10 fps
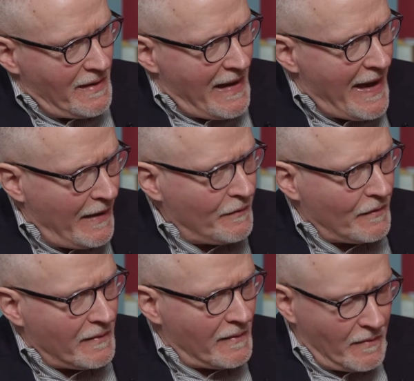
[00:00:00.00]

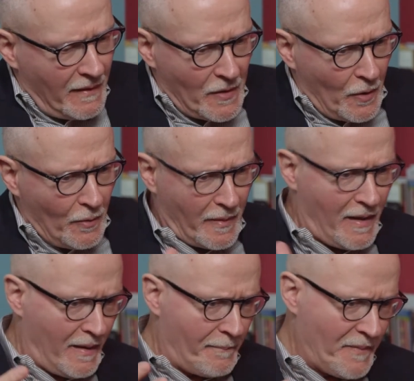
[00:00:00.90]
has,
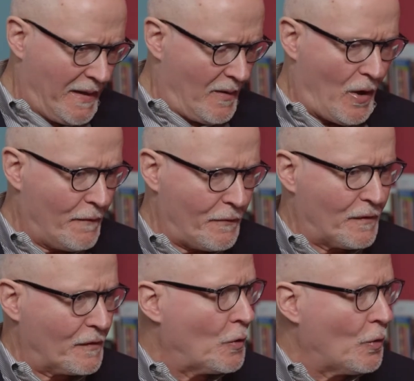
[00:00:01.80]
offers
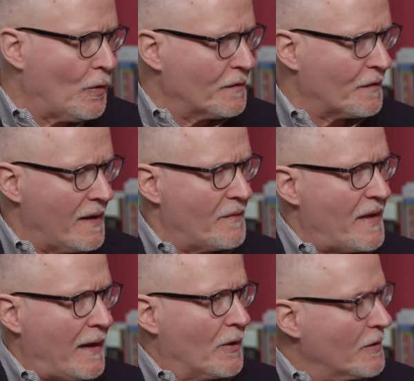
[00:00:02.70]
schools
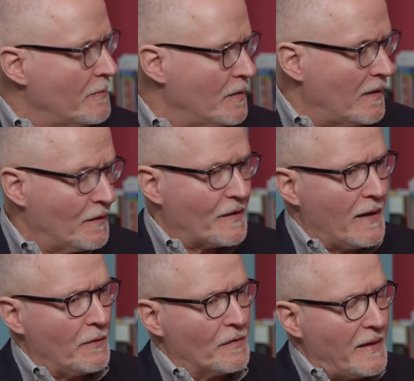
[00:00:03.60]
that are community
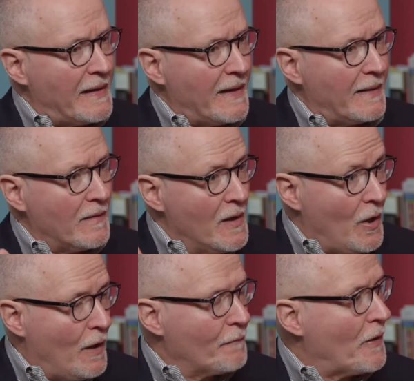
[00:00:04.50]
centers, and then
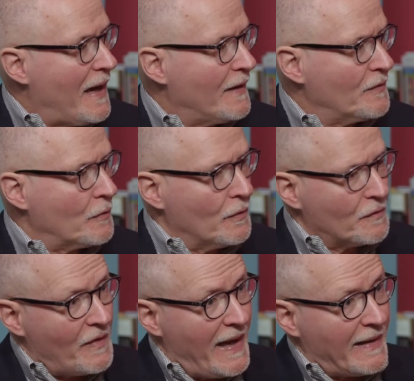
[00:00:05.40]
offer high
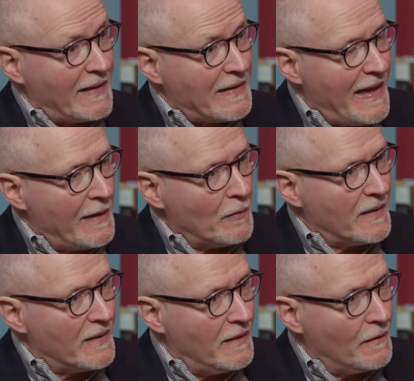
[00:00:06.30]
schools that can not
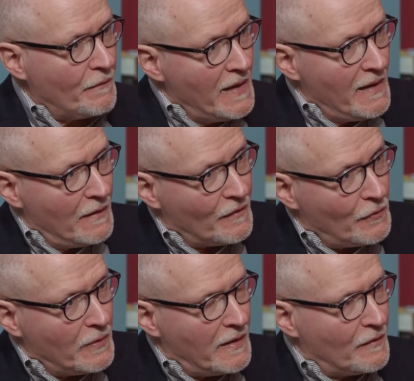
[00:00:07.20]
only give
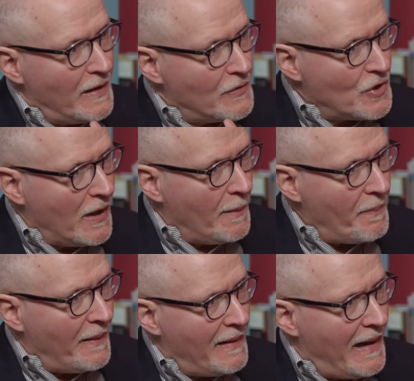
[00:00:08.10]
students a jump
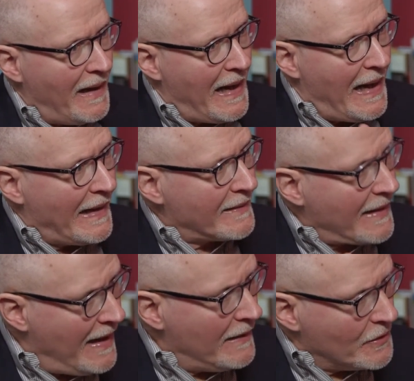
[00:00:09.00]
on
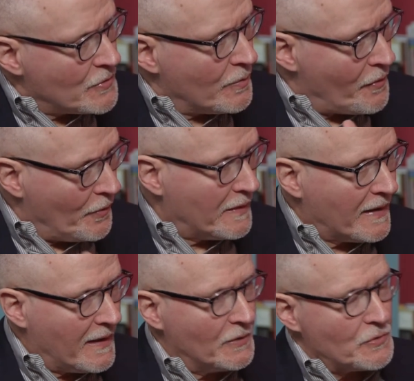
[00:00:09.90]
college with early
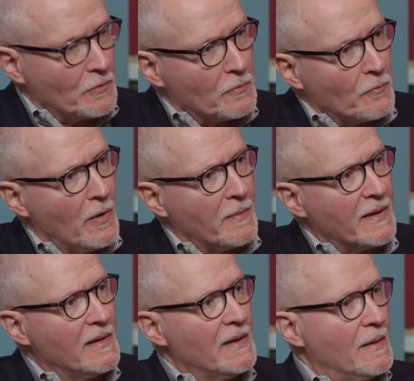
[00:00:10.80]
college dual
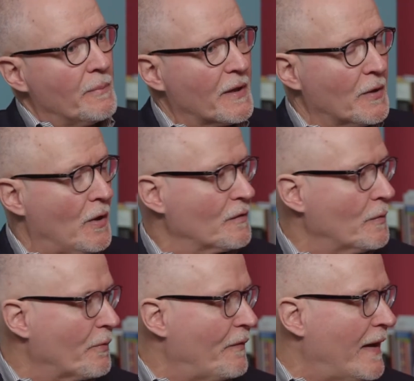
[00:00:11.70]
enrollment, but can also
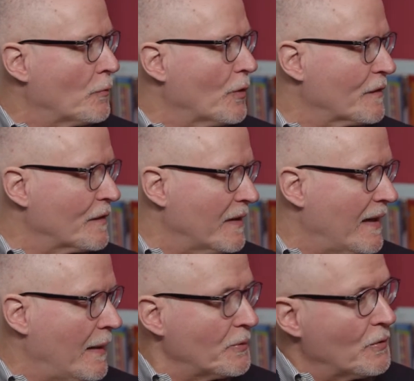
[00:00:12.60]
provide work study
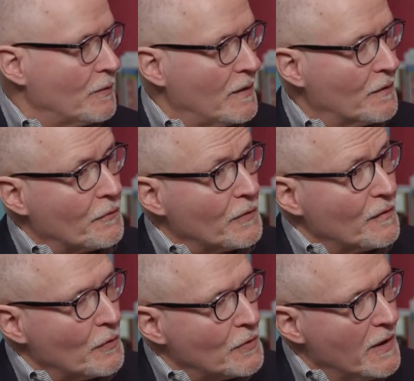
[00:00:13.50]
opportunities
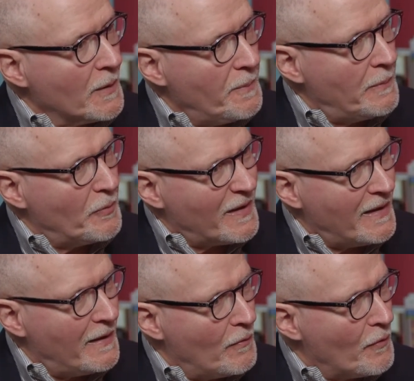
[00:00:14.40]
so young people
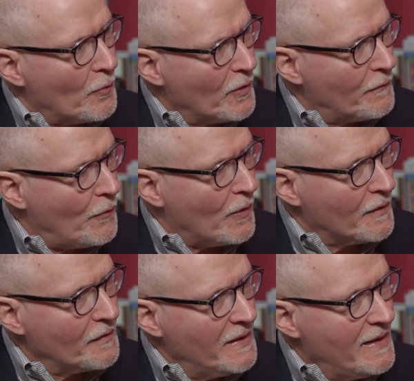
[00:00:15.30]
can enter the
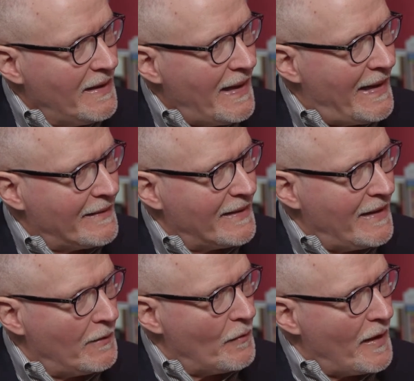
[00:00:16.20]
workforce and can
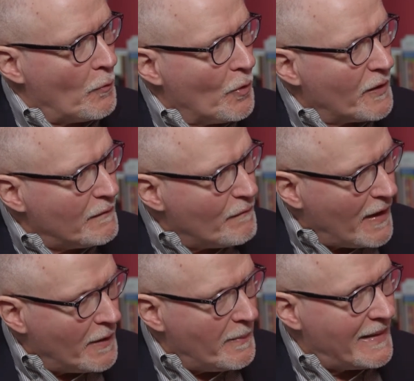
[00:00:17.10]
enter that work
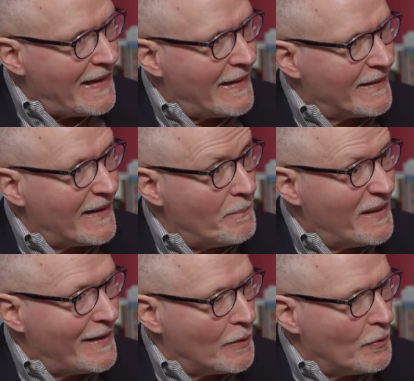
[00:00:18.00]
environment and can
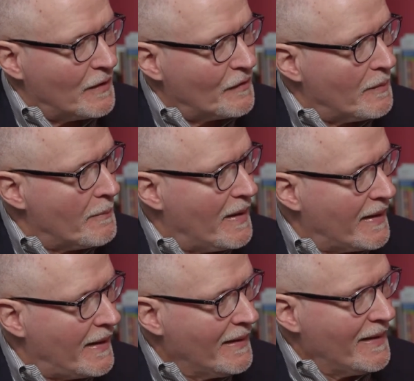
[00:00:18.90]
begin earning some money